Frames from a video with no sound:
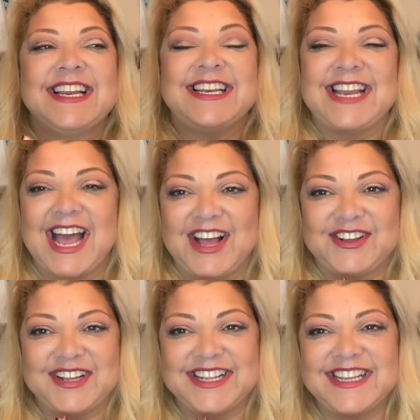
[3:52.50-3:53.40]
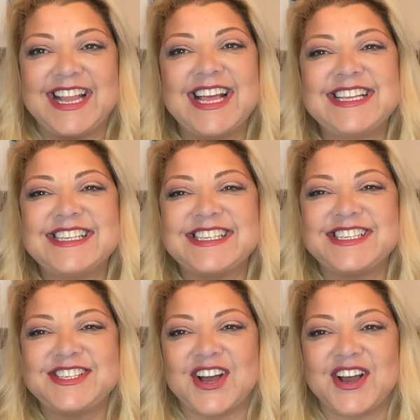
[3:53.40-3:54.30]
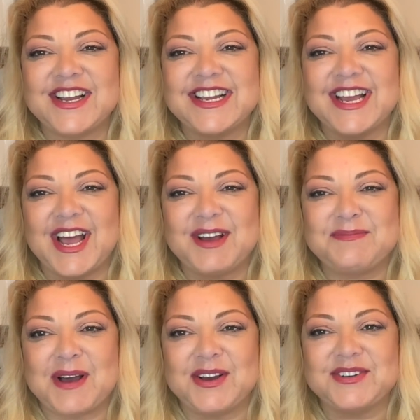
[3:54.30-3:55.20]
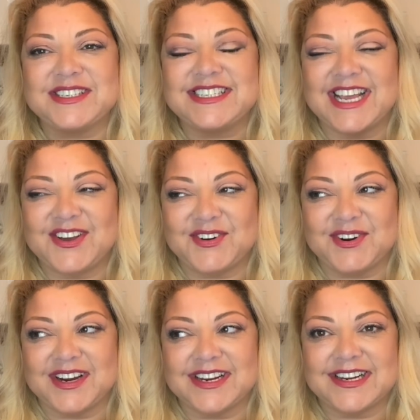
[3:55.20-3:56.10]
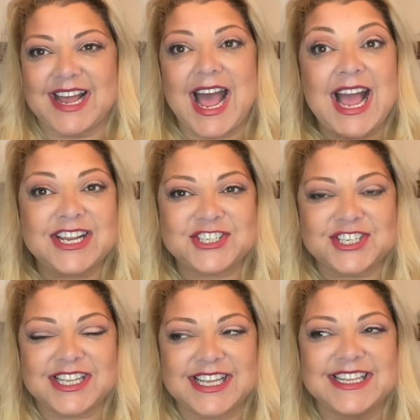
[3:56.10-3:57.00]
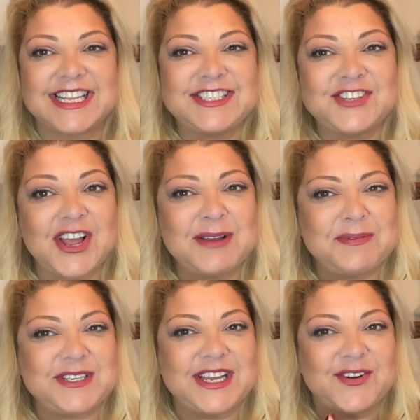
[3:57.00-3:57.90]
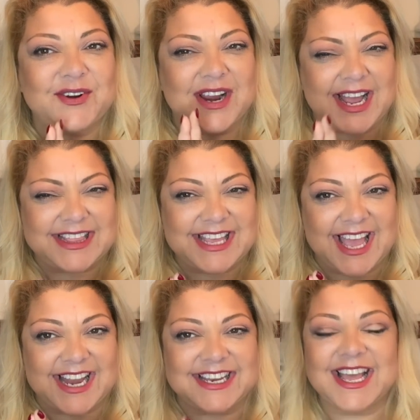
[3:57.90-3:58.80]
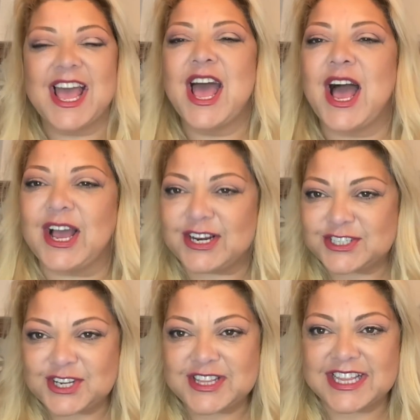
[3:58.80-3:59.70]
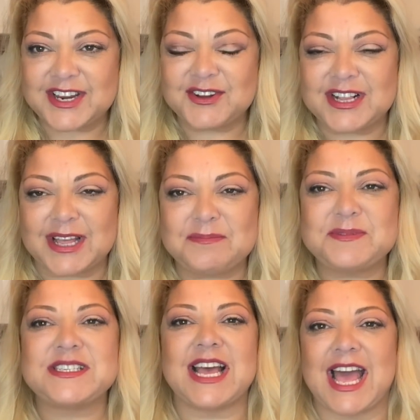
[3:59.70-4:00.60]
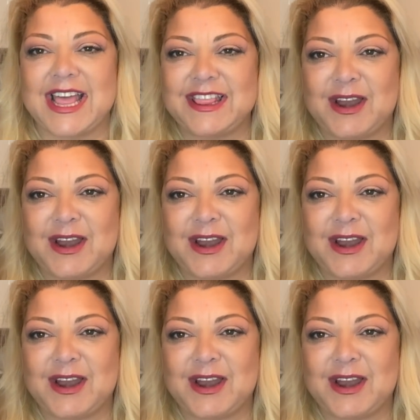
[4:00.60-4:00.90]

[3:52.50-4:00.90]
Now, let's talk about decor. Actually, let's talk about decor at the end. I'm gonna show you the little clips and then